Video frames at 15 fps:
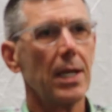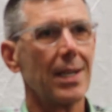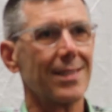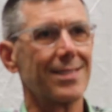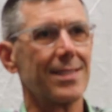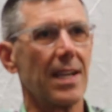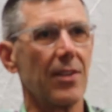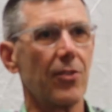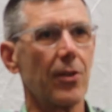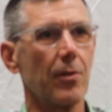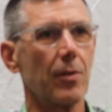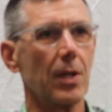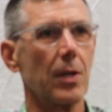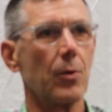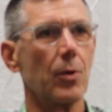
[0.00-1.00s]

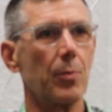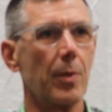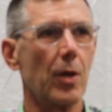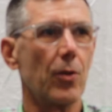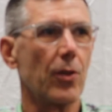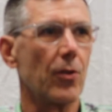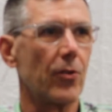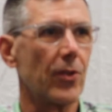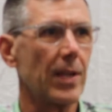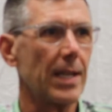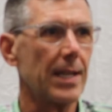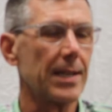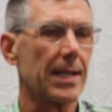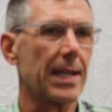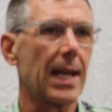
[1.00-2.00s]
extensively with both the city
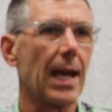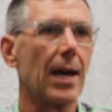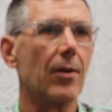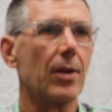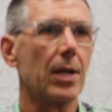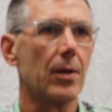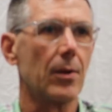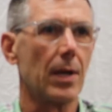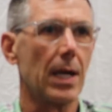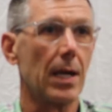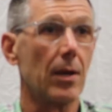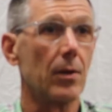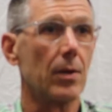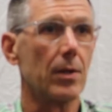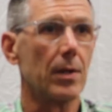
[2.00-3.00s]
and the county
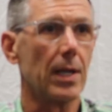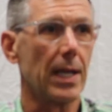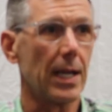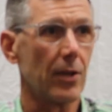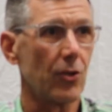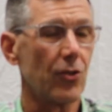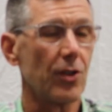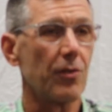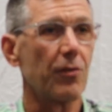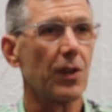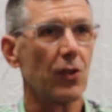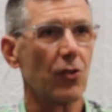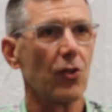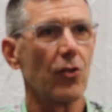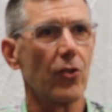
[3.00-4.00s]
around energy
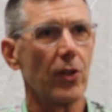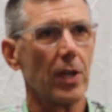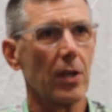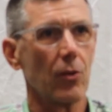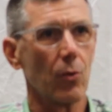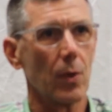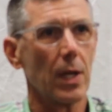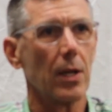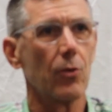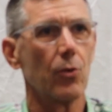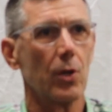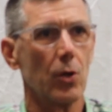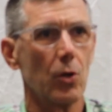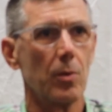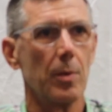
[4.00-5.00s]
efficiency as well as
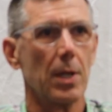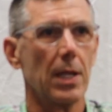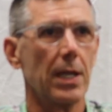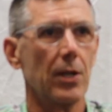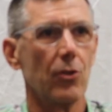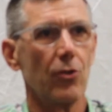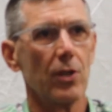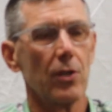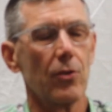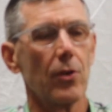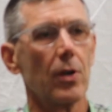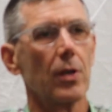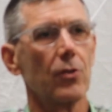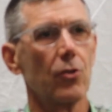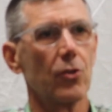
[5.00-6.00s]
renewable energy.
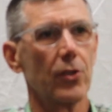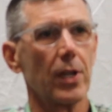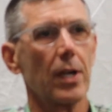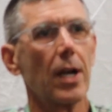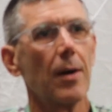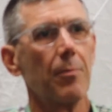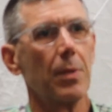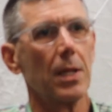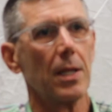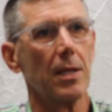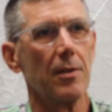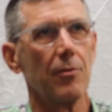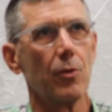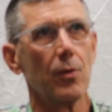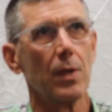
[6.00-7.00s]
So just a couple
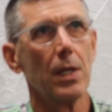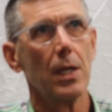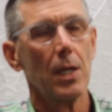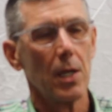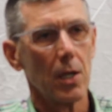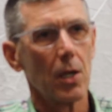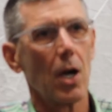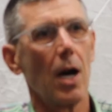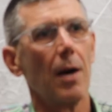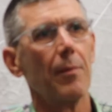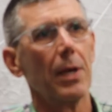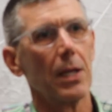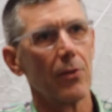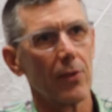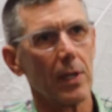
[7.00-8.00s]
of
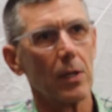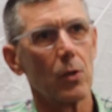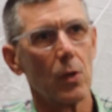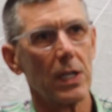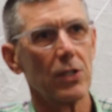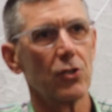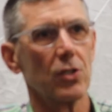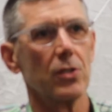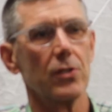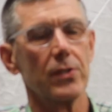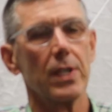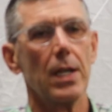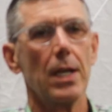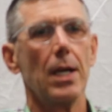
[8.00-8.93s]
comments and questions.